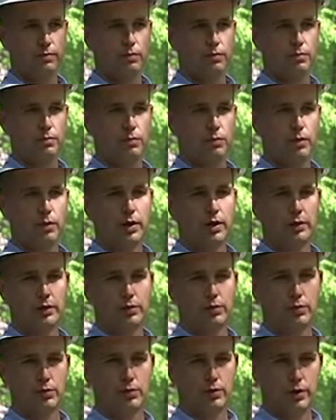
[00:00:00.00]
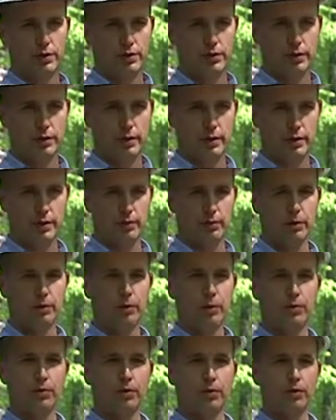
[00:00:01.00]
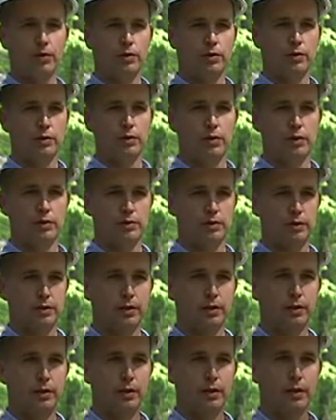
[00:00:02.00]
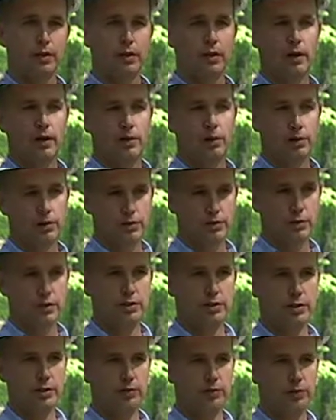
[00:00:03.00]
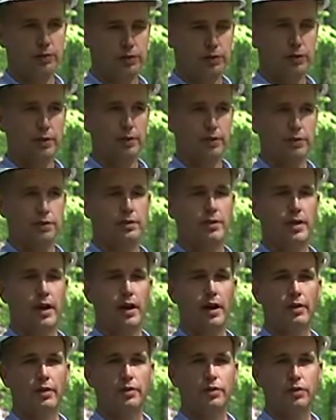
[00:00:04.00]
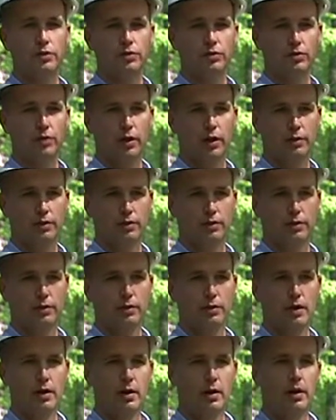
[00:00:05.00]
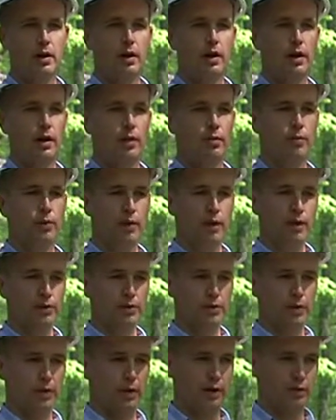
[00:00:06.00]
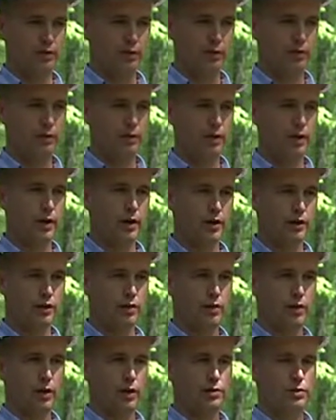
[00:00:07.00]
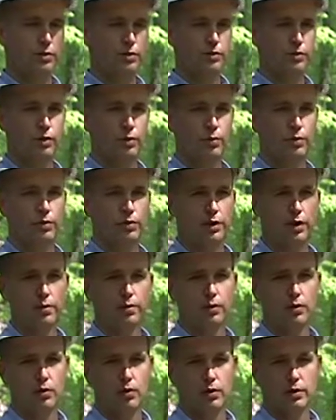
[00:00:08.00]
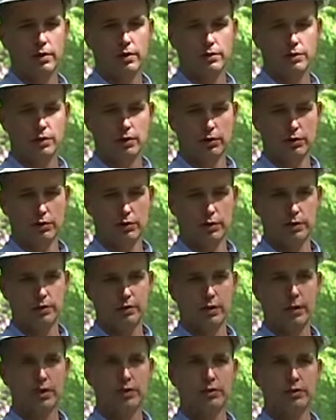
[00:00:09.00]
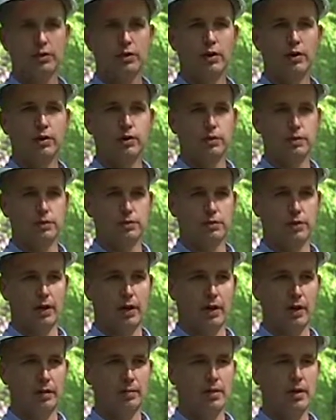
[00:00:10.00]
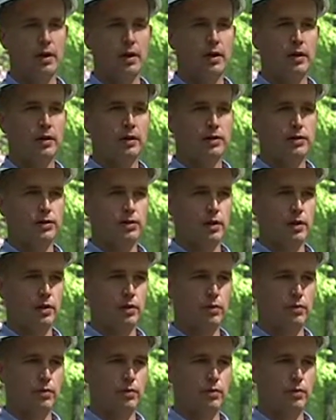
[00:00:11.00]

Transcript: with the people at University, UNCG Facilities Design and Construction. We also have a very good relationship with Kimley Horn and Associates, the engineer on this job. So